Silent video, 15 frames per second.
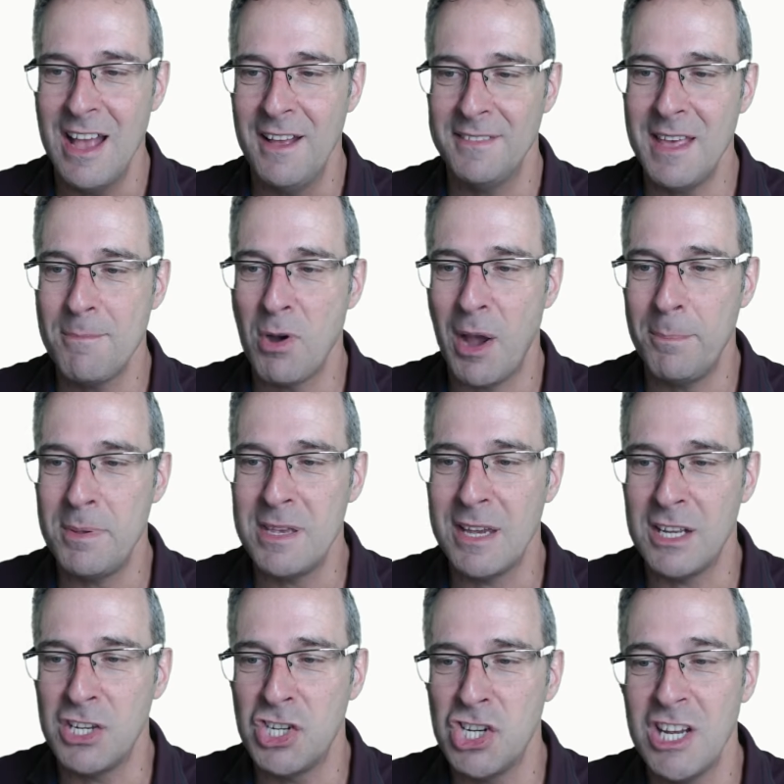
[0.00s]
there might be a
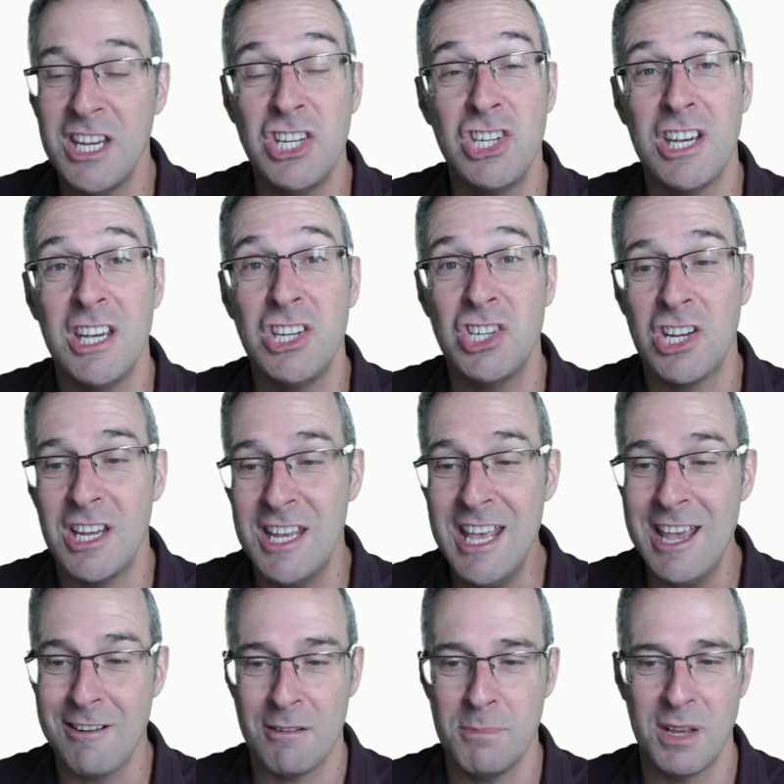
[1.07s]
GGG
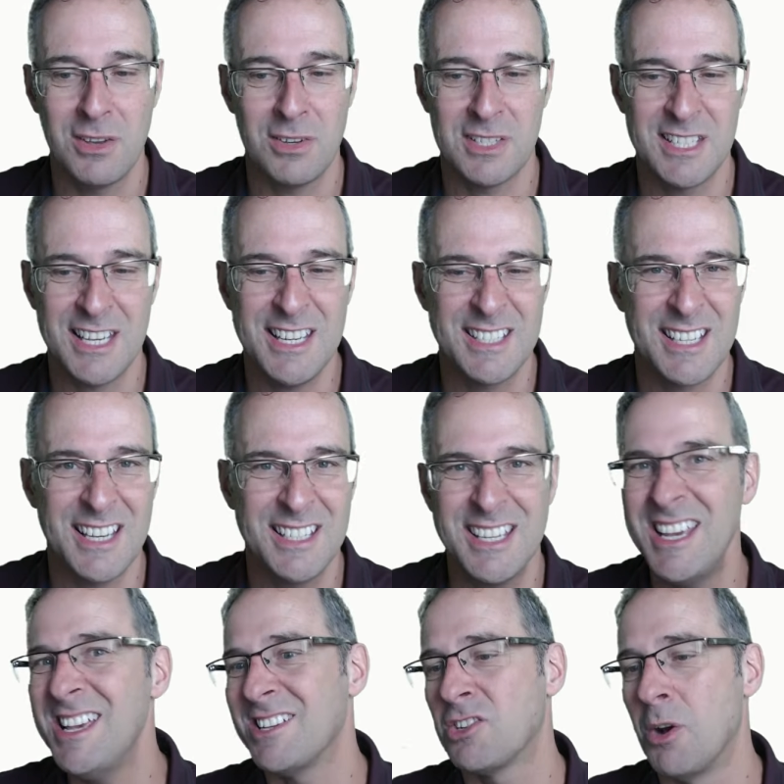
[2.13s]
here, and because
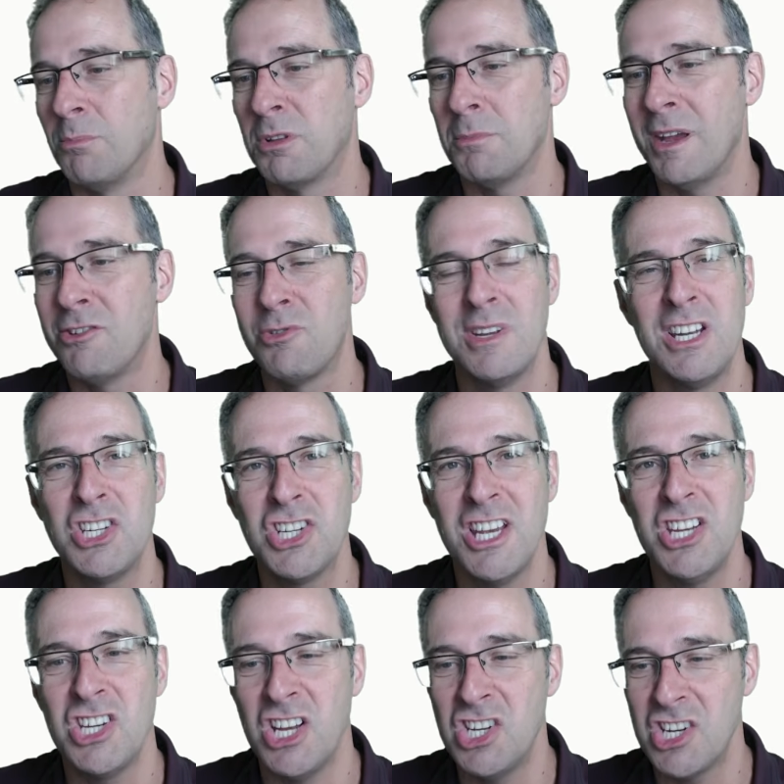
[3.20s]
CCC is complementary to
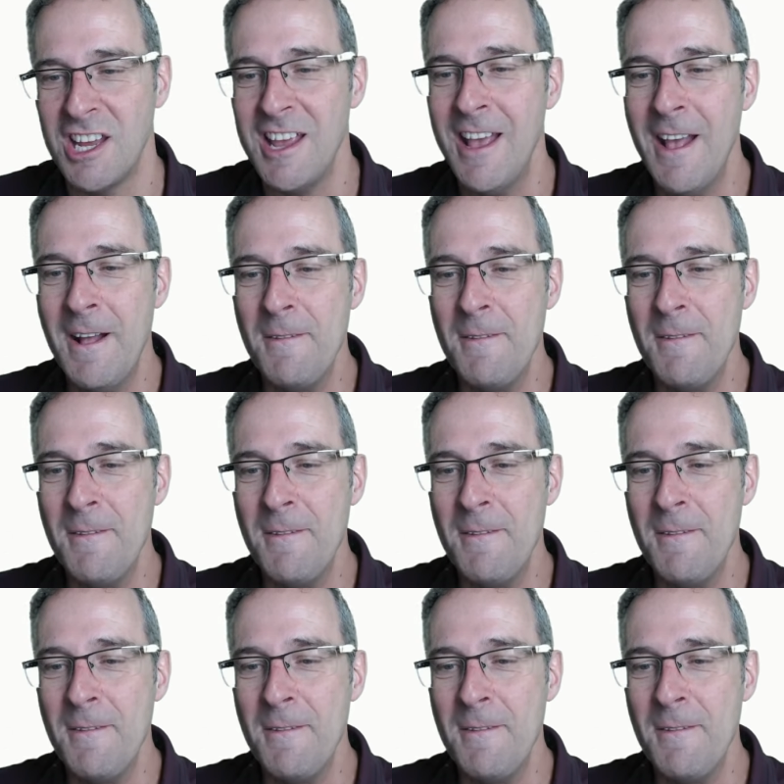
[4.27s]
GGG,